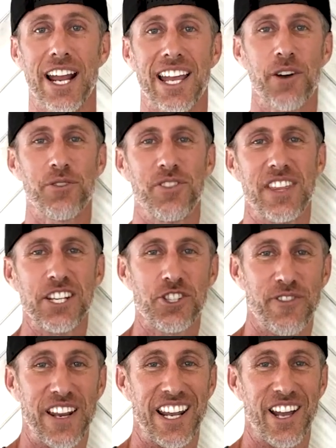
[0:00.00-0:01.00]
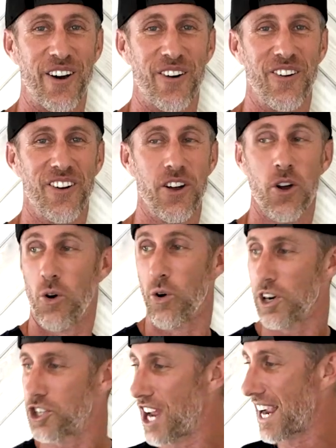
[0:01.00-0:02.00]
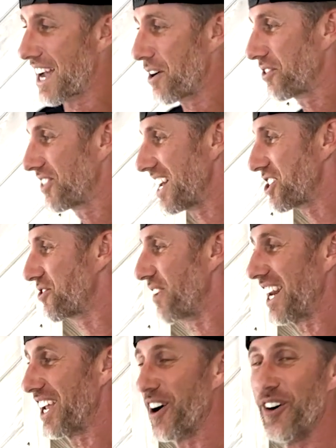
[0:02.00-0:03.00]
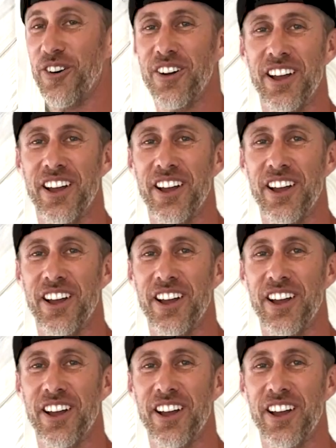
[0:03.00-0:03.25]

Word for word: out this video, or check out this video.